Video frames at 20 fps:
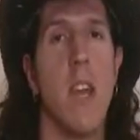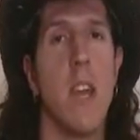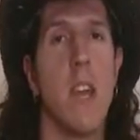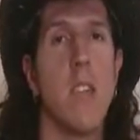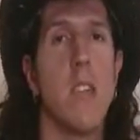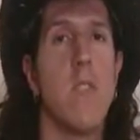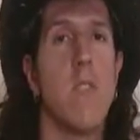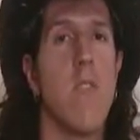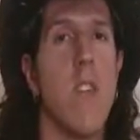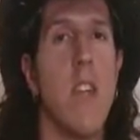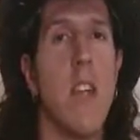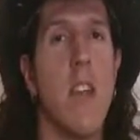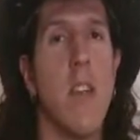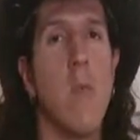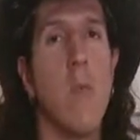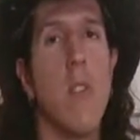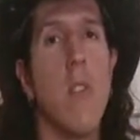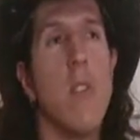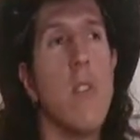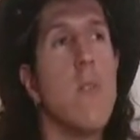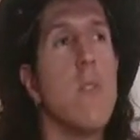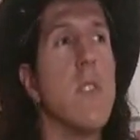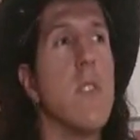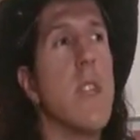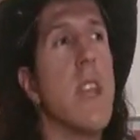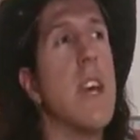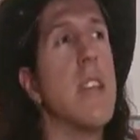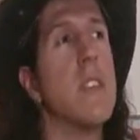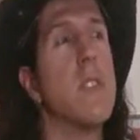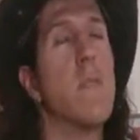and constraint, and we're
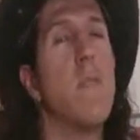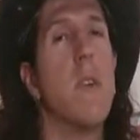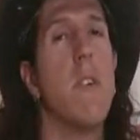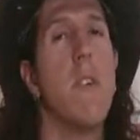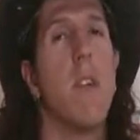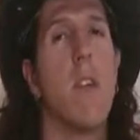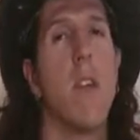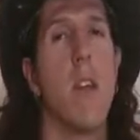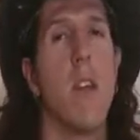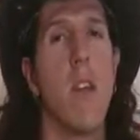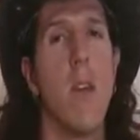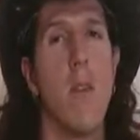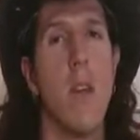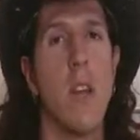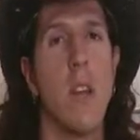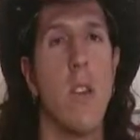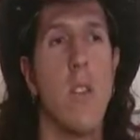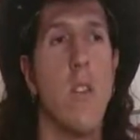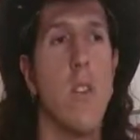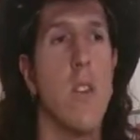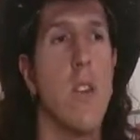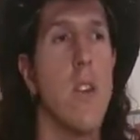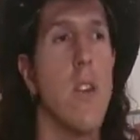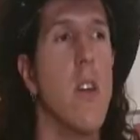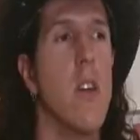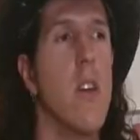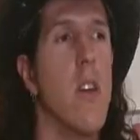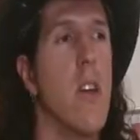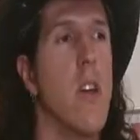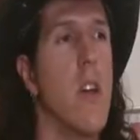losing that spirit and going
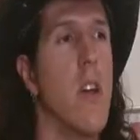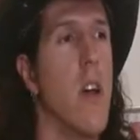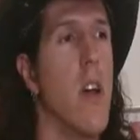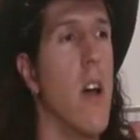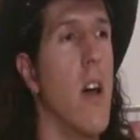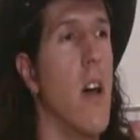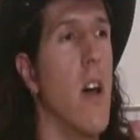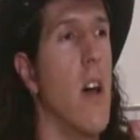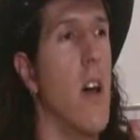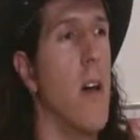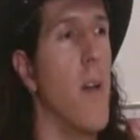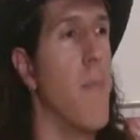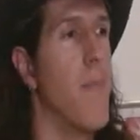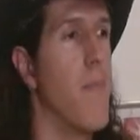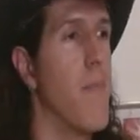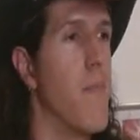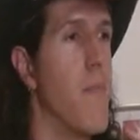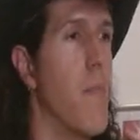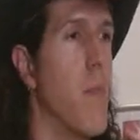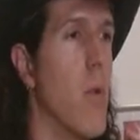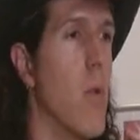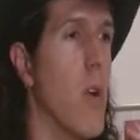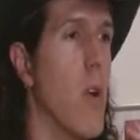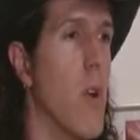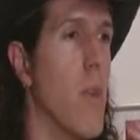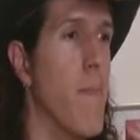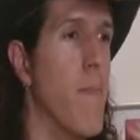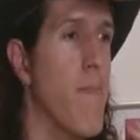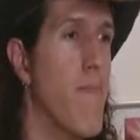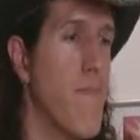toward
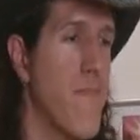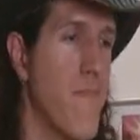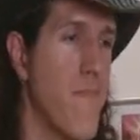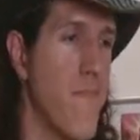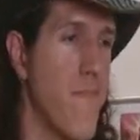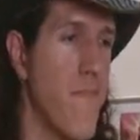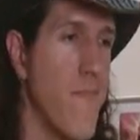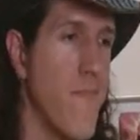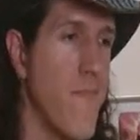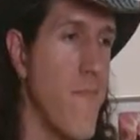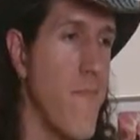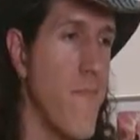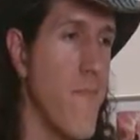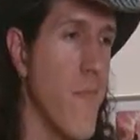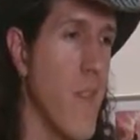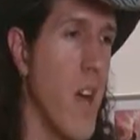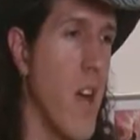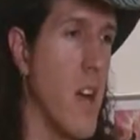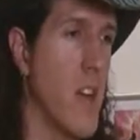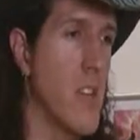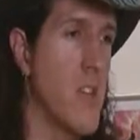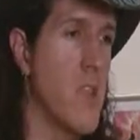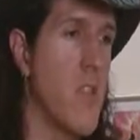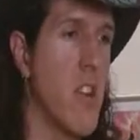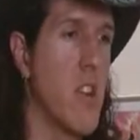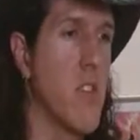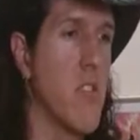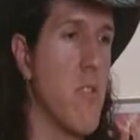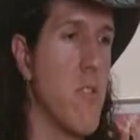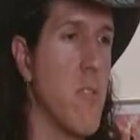more
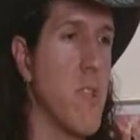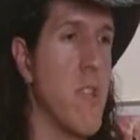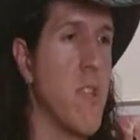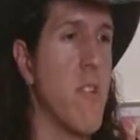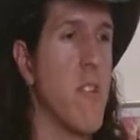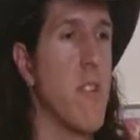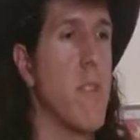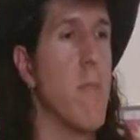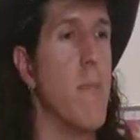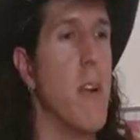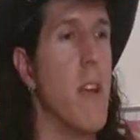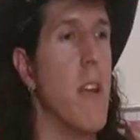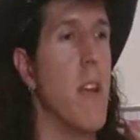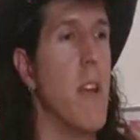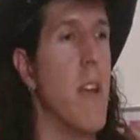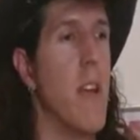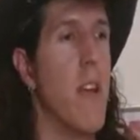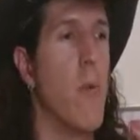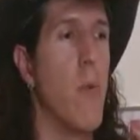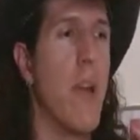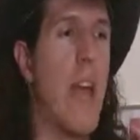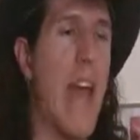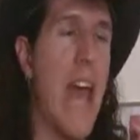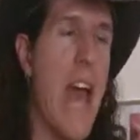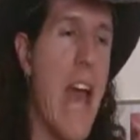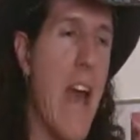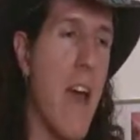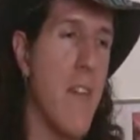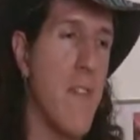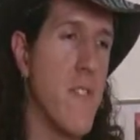structure and material, but we
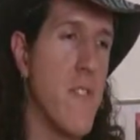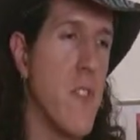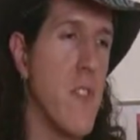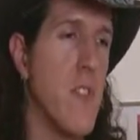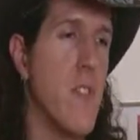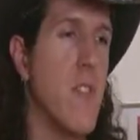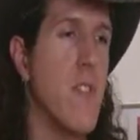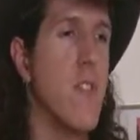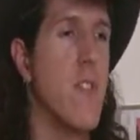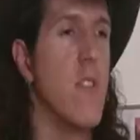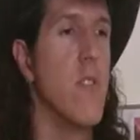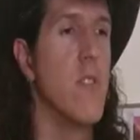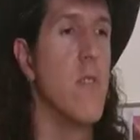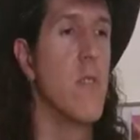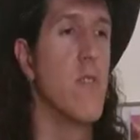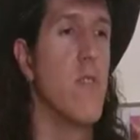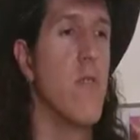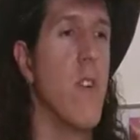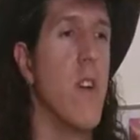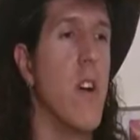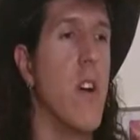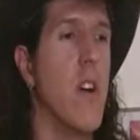have to learn those